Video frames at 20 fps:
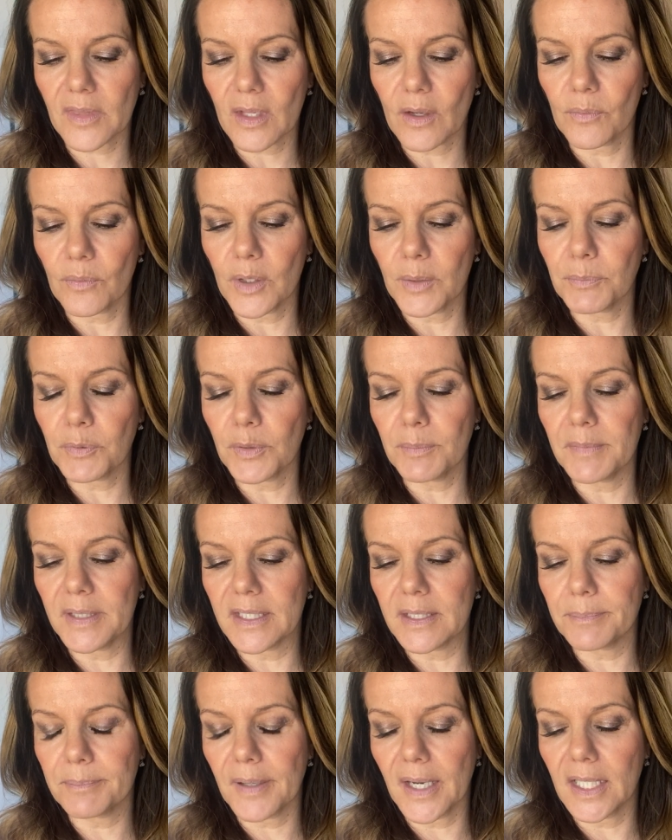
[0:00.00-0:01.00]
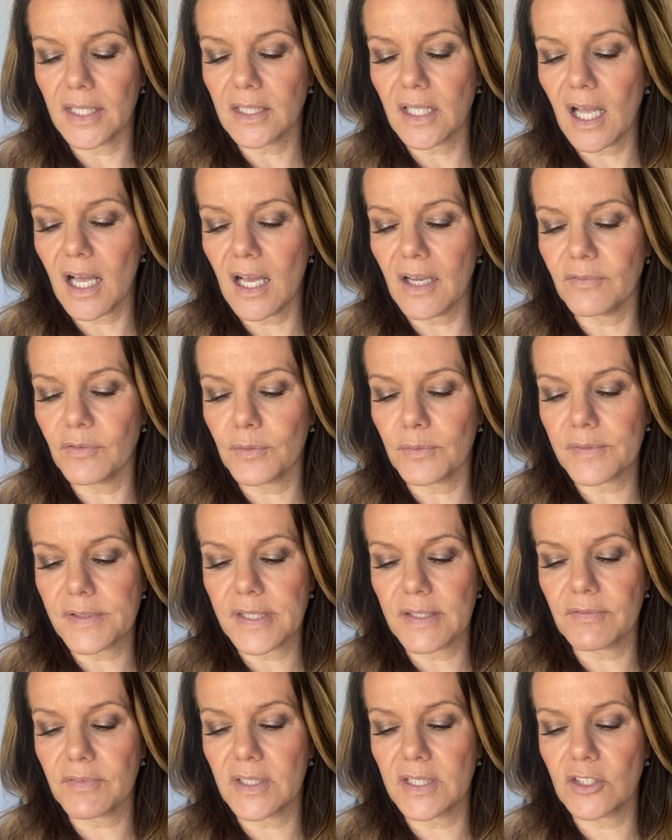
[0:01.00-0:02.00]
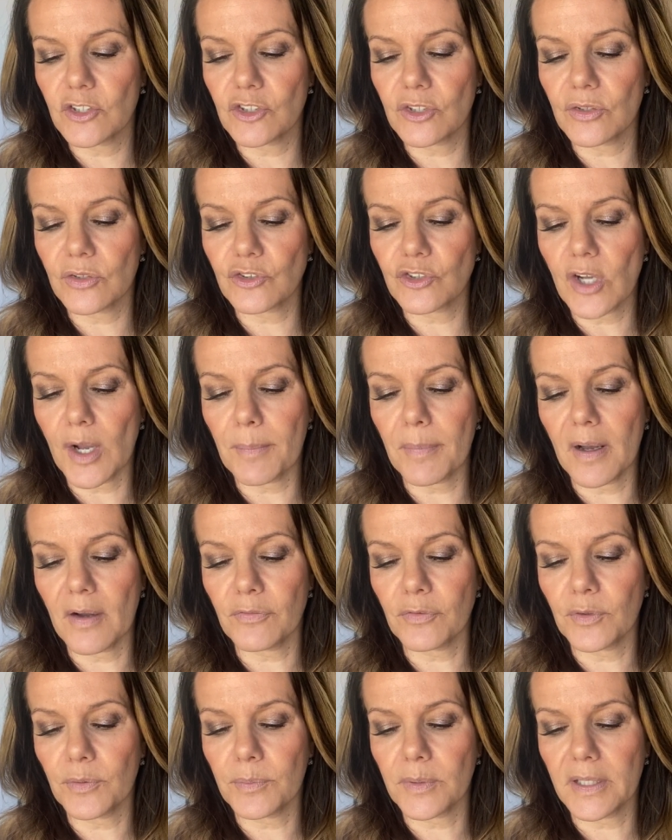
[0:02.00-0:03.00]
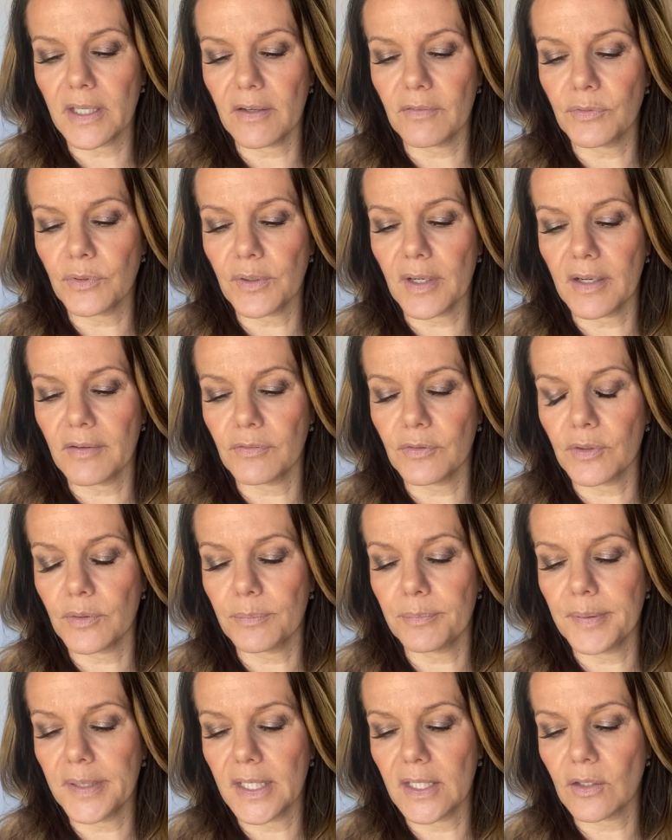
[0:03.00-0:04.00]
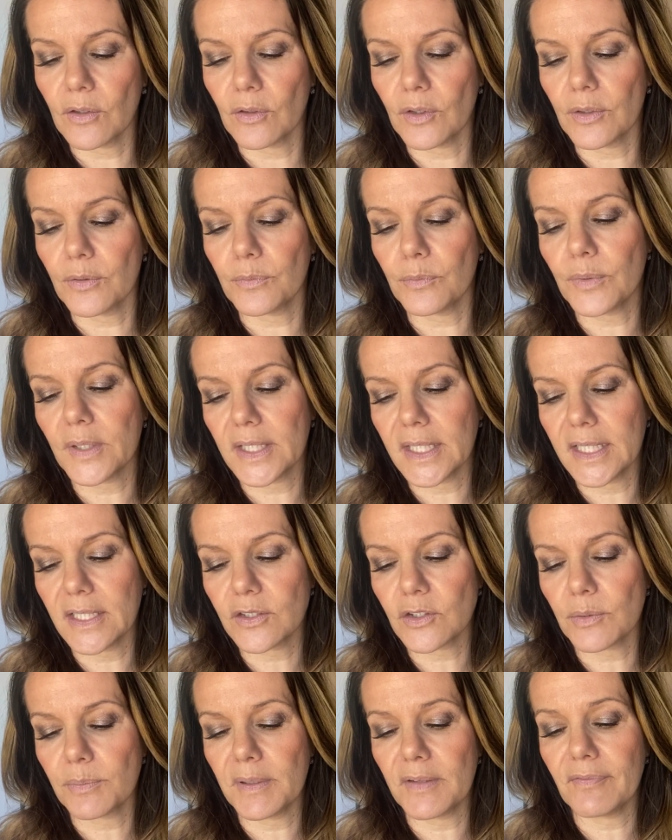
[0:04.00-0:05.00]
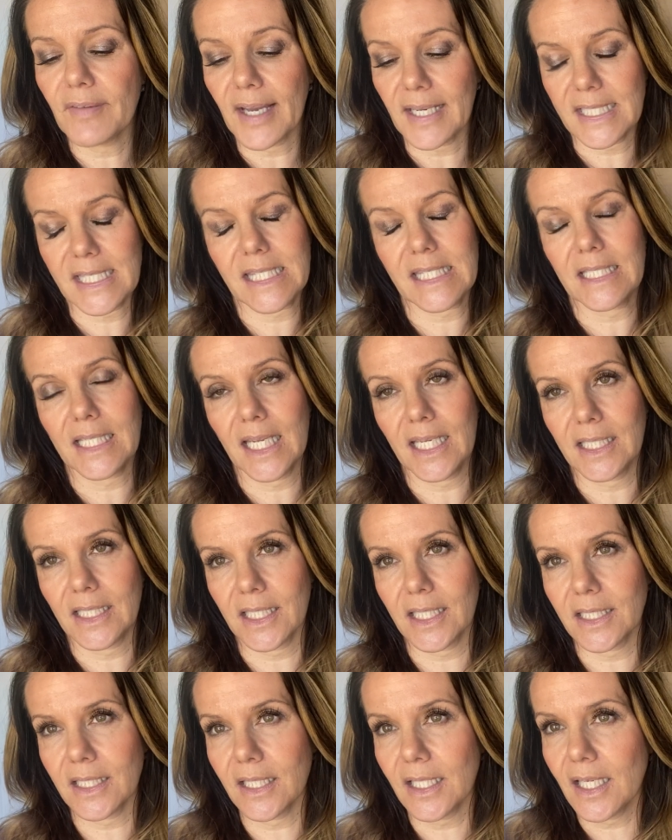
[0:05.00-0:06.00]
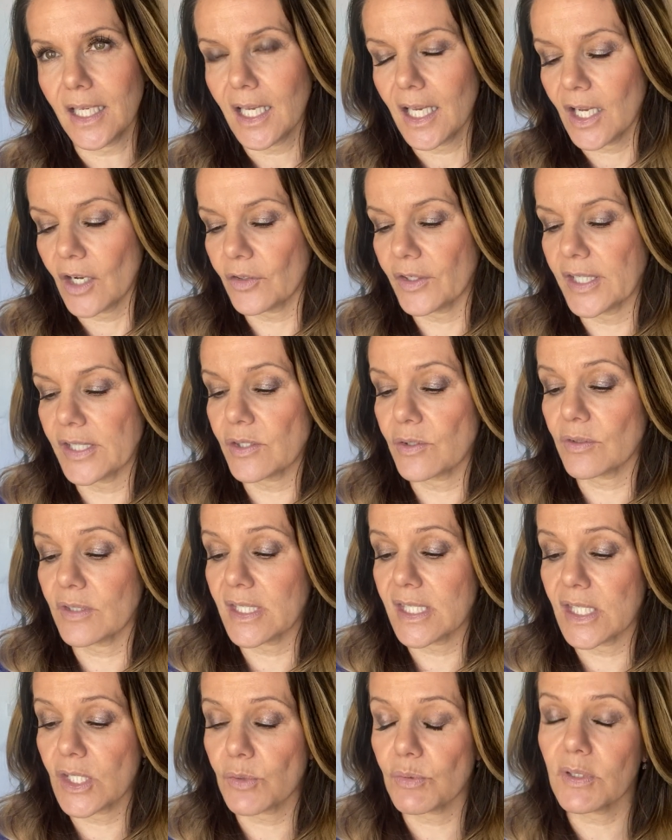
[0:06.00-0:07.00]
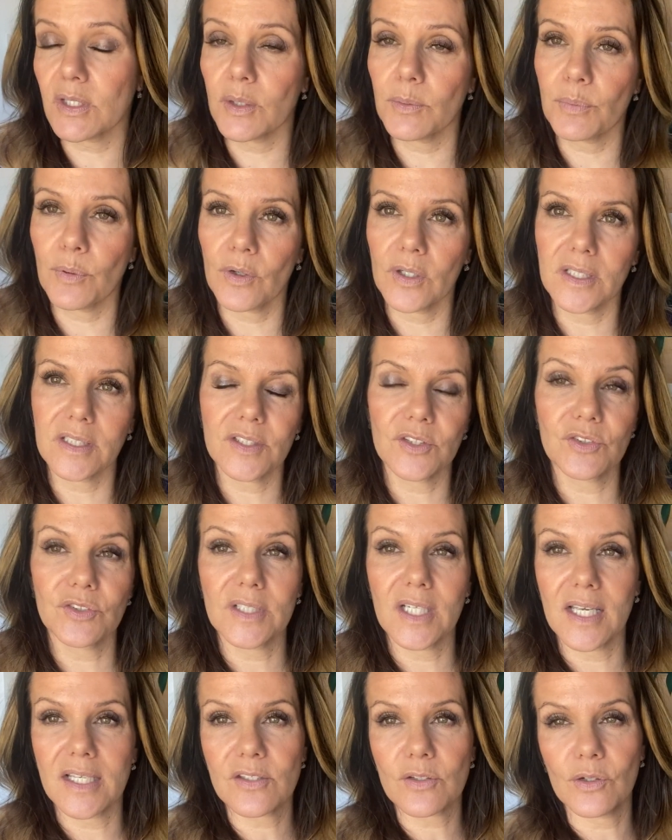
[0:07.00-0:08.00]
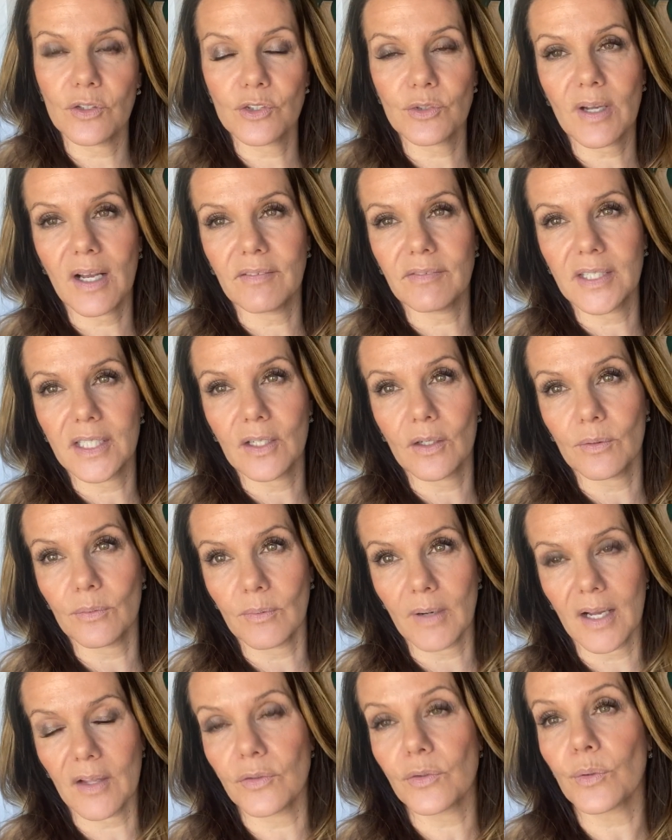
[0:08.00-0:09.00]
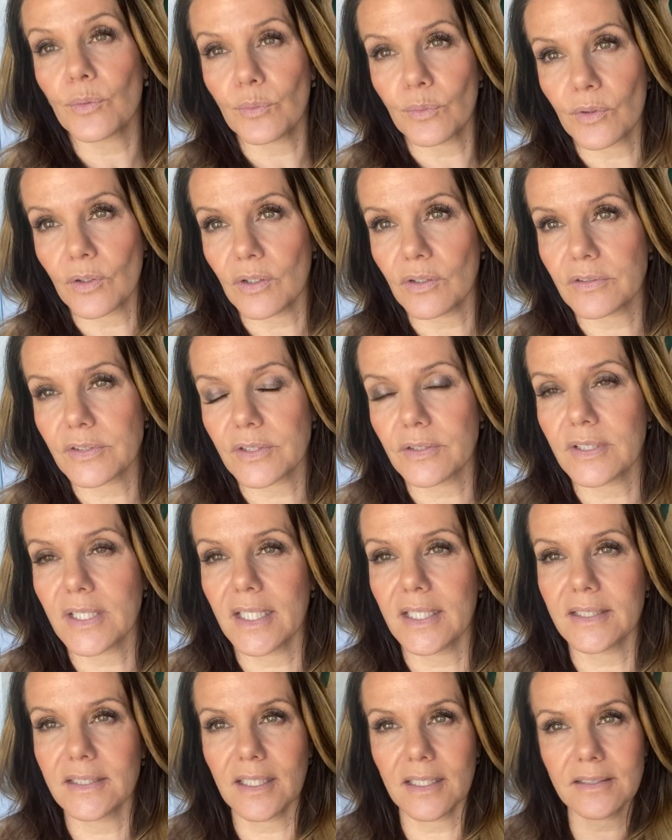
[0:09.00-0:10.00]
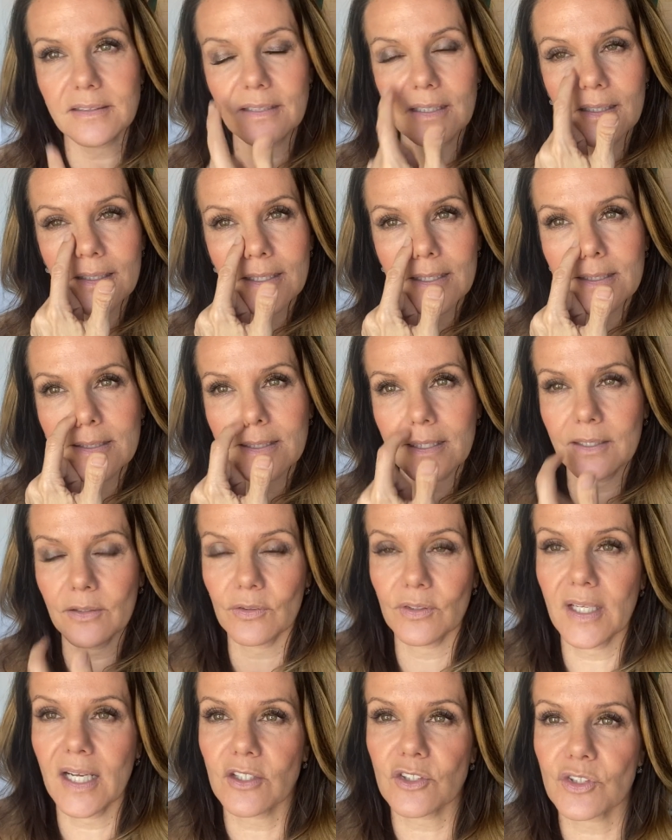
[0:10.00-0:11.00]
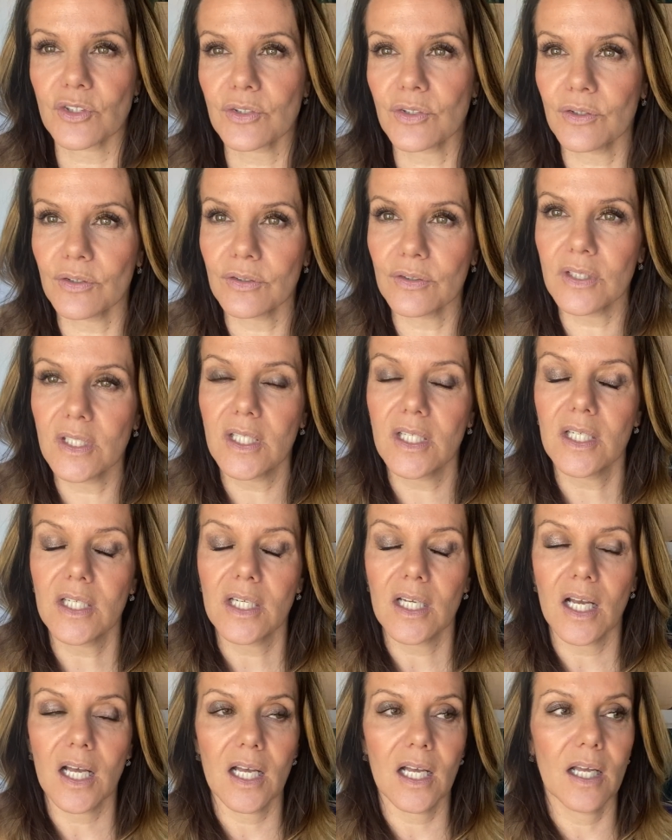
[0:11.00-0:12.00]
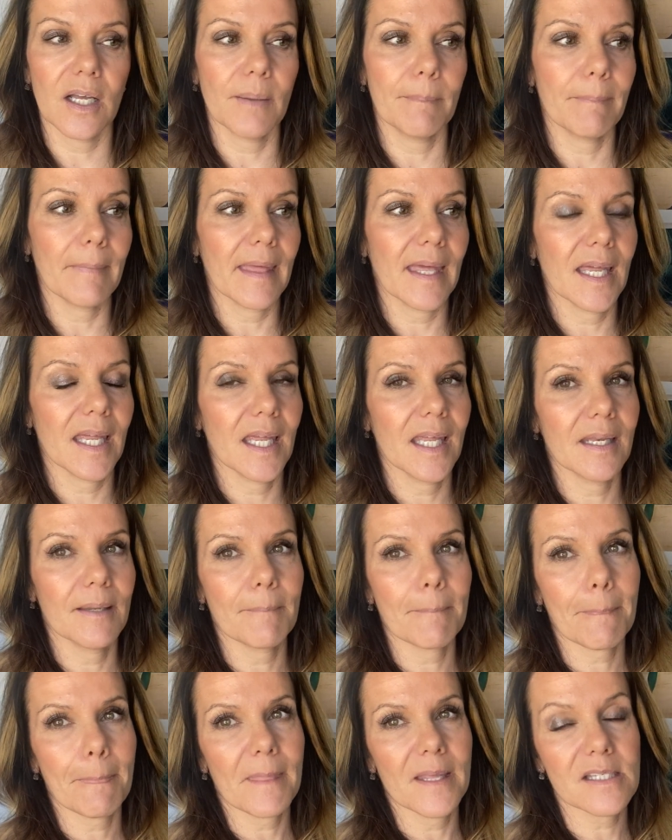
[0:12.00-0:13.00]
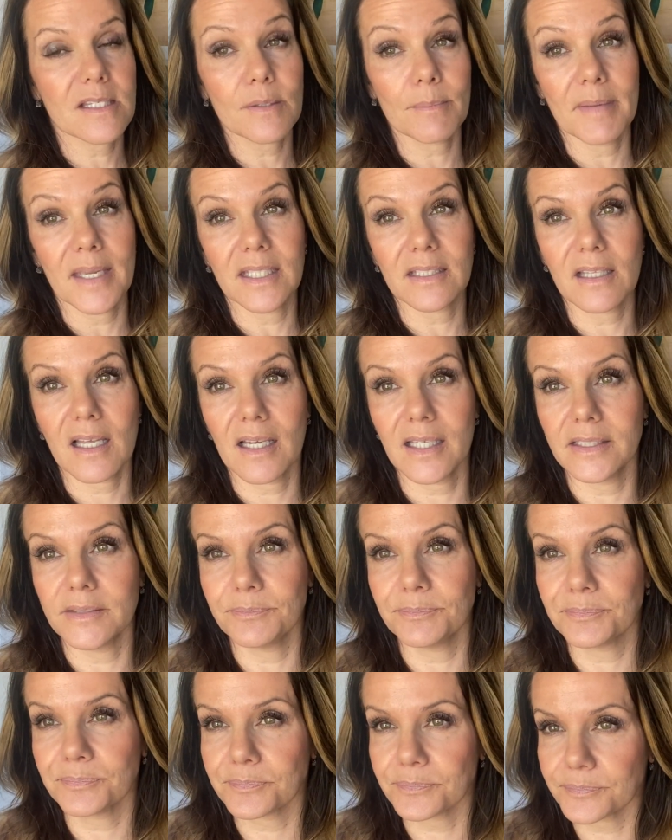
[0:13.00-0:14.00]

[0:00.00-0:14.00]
Where permitted by law, have you received conditional job offer? Have you ever been or willing to be vaccinated? Okay, so this is really important because you guys are traveling around the world. Okay, Delta is international and it's a main line.